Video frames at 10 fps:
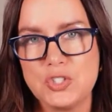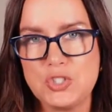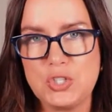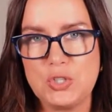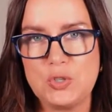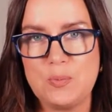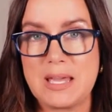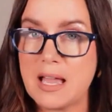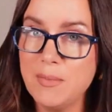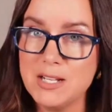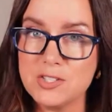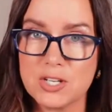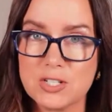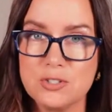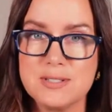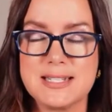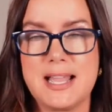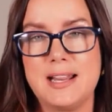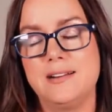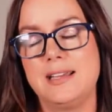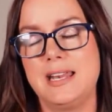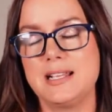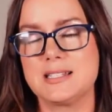to become an instructional designer and getting